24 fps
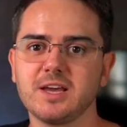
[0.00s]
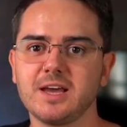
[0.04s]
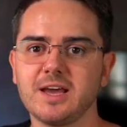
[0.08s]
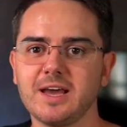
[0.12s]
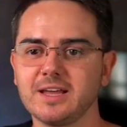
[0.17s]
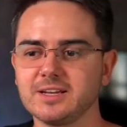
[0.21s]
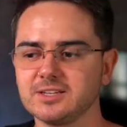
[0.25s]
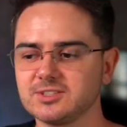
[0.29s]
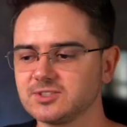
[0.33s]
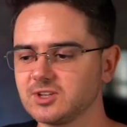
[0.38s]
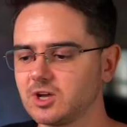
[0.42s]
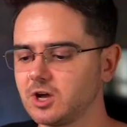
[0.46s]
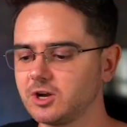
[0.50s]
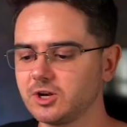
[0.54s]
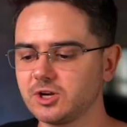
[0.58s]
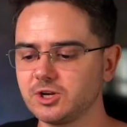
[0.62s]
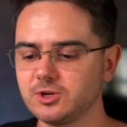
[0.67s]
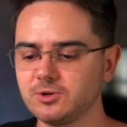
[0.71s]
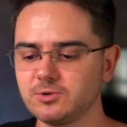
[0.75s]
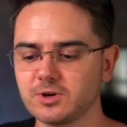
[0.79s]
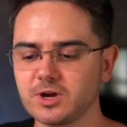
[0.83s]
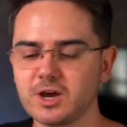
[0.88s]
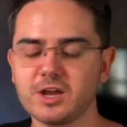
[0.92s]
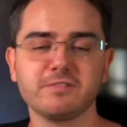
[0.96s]
And our
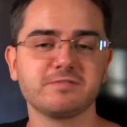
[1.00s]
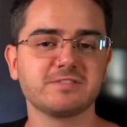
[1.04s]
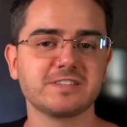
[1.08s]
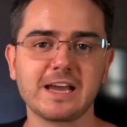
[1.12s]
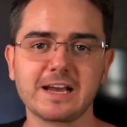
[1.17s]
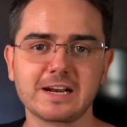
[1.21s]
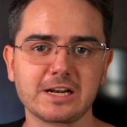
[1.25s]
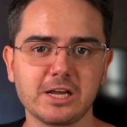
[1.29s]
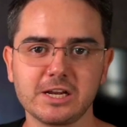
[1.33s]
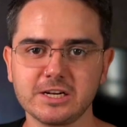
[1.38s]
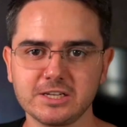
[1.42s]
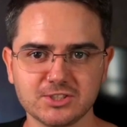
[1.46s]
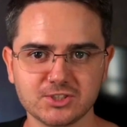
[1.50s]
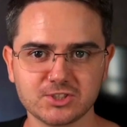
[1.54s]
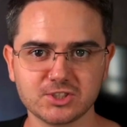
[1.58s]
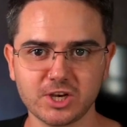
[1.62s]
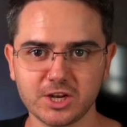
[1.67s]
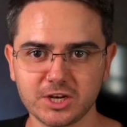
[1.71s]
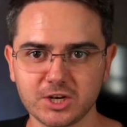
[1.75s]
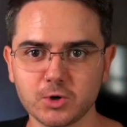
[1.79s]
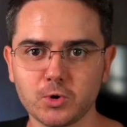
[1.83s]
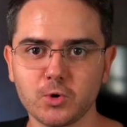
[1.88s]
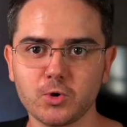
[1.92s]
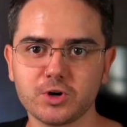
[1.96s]
new kind of tagline is
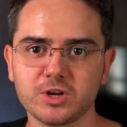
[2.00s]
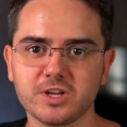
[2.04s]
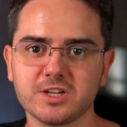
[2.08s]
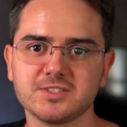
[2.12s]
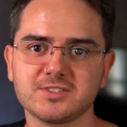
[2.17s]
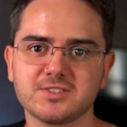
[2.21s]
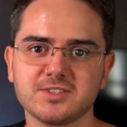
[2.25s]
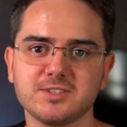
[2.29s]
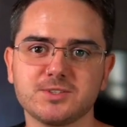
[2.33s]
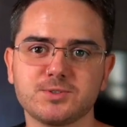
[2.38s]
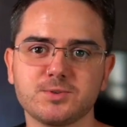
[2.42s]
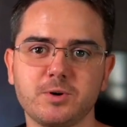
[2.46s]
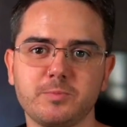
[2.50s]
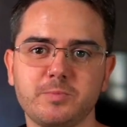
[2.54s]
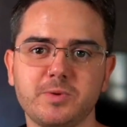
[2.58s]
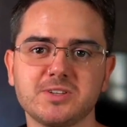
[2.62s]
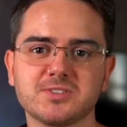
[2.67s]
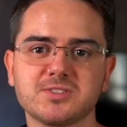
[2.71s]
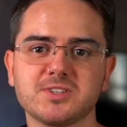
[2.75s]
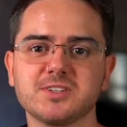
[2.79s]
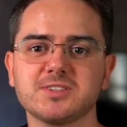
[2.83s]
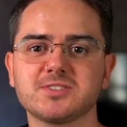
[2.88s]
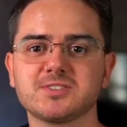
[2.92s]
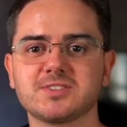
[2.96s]
turn your audience into a
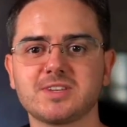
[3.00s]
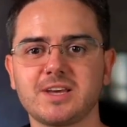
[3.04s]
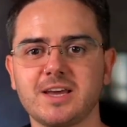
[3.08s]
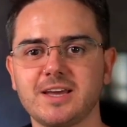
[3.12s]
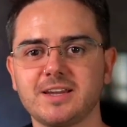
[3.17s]
business.